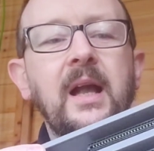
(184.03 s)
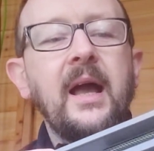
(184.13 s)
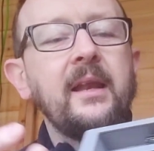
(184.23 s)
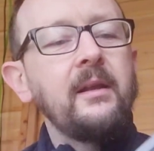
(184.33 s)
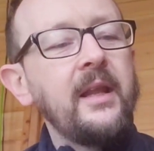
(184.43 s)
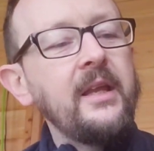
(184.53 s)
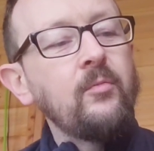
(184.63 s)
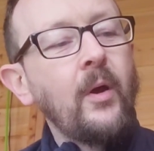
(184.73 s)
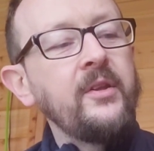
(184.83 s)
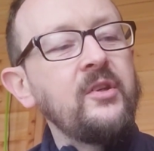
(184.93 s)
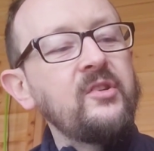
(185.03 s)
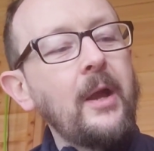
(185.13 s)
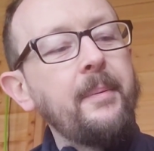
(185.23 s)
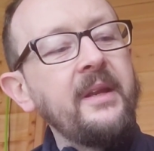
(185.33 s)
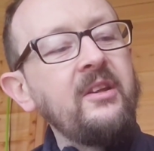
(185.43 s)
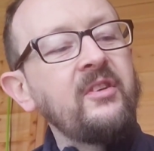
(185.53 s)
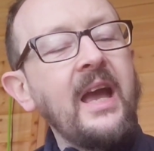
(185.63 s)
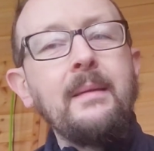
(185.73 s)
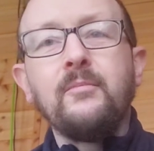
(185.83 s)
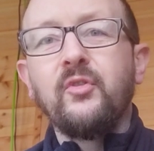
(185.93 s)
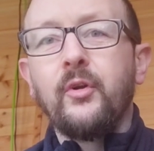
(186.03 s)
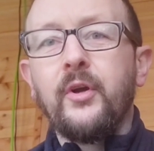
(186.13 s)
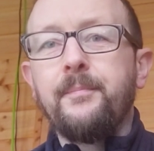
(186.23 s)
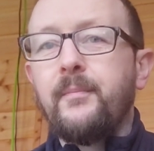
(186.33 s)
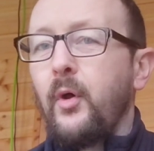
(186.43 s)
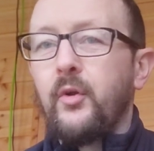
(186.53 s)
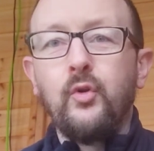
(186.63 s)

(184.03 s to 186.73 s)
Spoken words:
and it'll let you run your Japanese games on a